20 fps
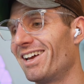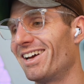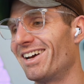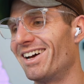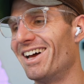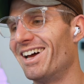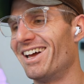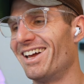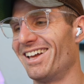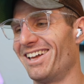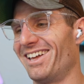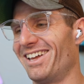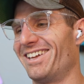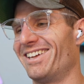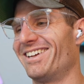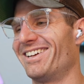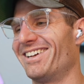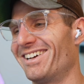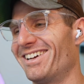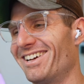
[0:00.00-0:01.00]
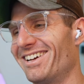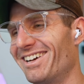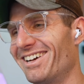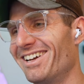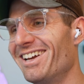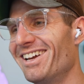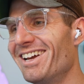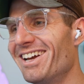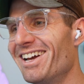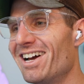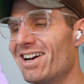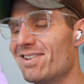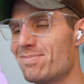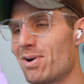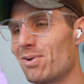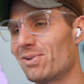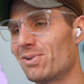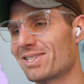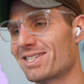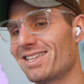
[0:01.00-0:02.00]
but
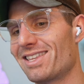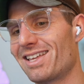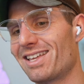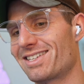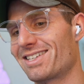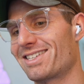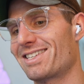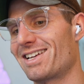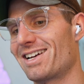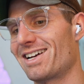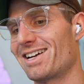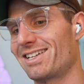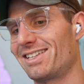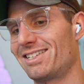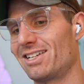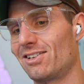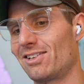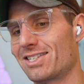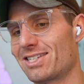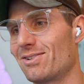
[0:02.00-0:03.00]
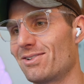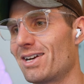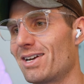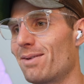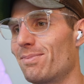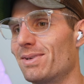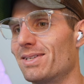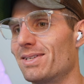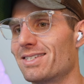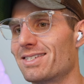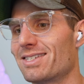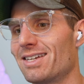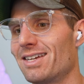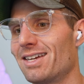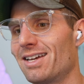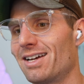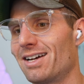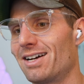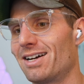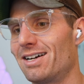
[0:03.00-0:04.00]
we'll send that to Slack. Now let's see what happens.
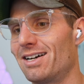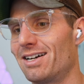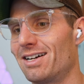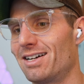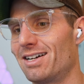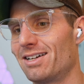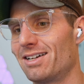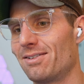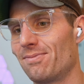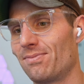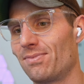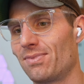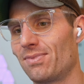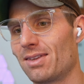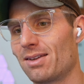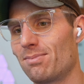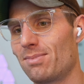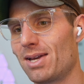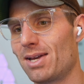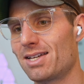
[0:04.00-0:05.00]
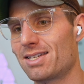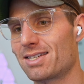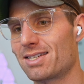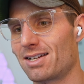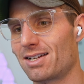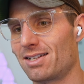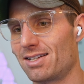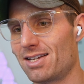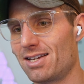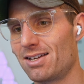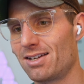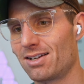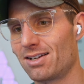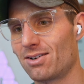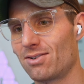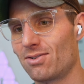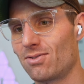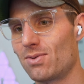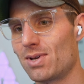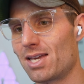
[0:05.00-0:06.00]
Uh, basically,
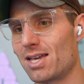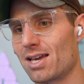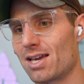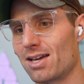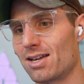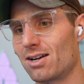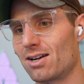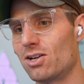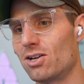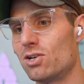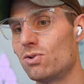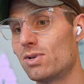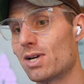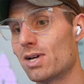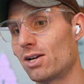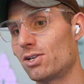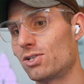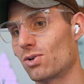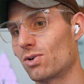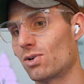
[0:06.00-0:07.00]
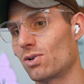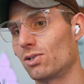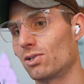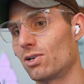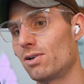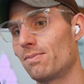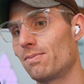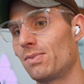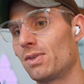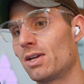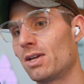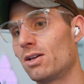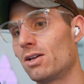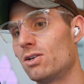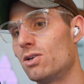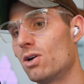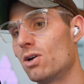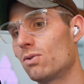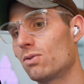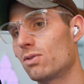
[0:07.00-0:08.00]
we get a new dad joke alert.
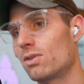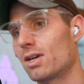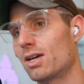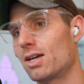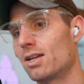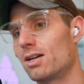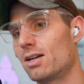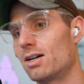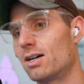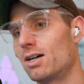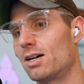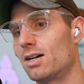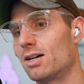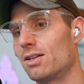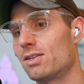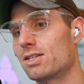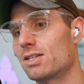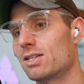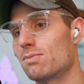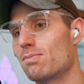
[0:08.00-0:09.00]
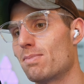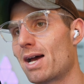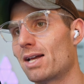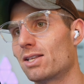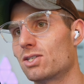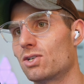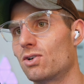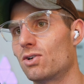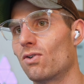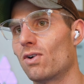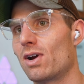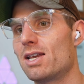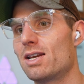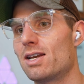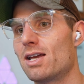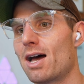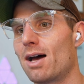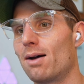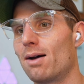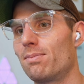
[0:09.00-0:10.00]
Note that uh, this is Matt's great
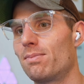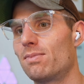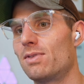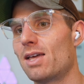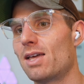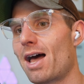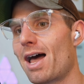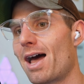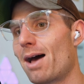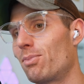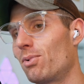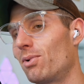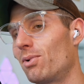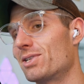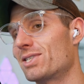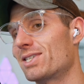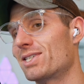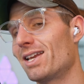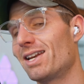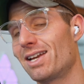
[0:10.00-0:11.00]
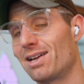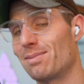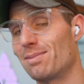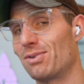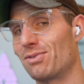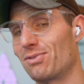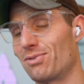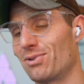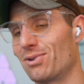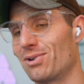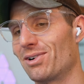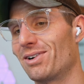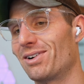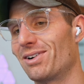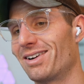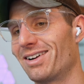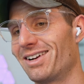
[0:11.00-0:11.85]
app, the app we were sending it before.